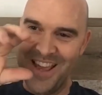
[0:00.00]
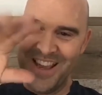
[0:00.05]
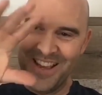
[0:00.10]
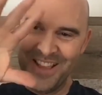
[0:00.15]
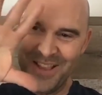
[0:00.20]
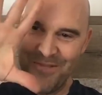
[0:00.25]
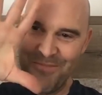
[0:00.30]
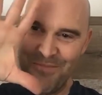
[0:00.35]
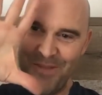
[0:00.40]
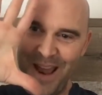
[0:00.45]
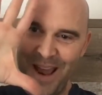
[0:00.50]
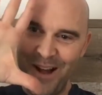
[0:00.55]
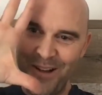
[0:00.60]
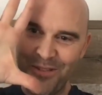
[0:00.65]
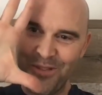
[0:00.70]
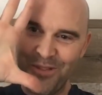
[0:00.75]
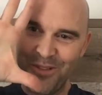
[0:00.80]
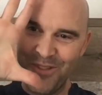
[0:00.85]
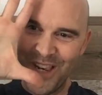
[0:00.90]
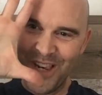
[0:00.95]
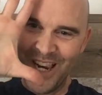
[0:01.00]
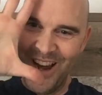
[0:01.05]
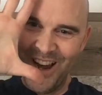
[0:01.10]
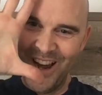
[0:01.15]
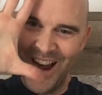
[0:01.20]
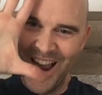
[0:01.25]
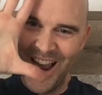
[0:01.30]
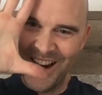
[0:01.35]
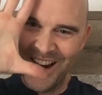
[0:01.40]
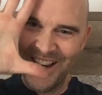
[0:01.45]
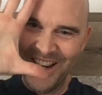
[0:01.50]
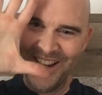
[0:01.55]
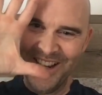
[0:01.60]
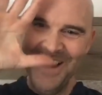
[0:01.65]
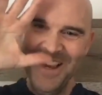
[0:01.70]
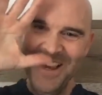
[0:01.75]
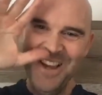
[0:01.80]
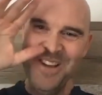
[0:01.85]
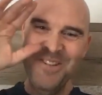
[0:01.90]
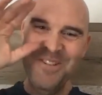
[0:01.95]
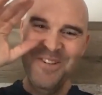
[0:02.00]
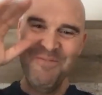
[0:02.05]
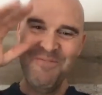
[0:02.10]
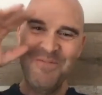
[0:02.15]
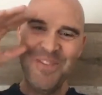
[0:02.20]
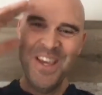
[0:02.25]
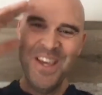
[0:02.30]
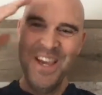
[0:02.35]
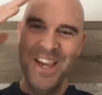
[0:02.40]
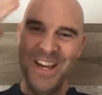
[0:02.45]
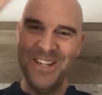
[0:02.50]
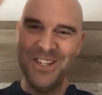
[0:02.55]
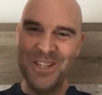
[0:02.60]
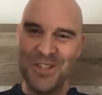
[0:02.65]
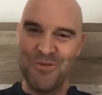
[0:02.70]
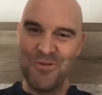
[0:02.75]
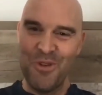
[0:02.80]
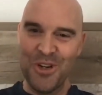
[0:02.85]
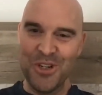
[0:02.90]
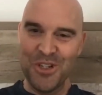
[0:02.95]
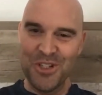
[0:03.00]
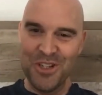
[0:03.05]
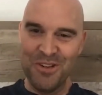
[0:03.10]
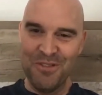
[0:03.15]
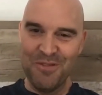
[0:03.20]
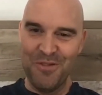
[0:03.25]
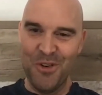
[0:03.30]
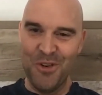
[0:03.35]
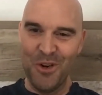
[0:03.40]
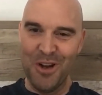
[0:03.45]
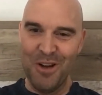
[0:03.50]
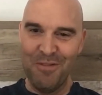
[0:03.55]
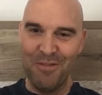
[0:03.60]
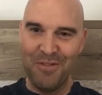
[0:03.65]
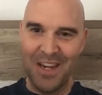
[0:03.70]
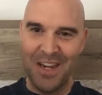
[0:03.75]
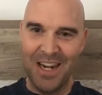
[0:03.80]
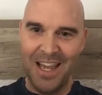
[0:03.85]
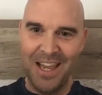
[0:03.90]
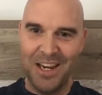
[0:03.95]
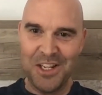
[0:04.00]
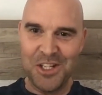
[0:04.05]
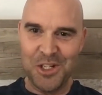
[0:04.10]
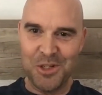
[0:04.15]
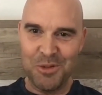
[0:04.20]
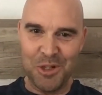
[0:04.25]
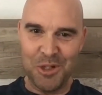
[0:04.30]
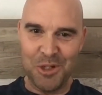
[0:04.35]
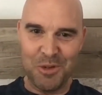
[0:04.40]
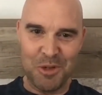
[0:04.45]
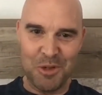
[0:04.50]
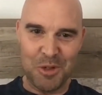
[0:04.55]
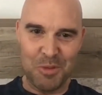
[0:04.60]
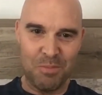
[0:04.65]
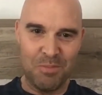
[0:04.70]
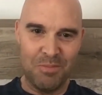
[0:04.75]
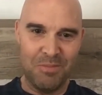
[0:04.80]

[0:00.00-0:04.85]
the mouth of the lion and just watched it fall off the ledge, which was,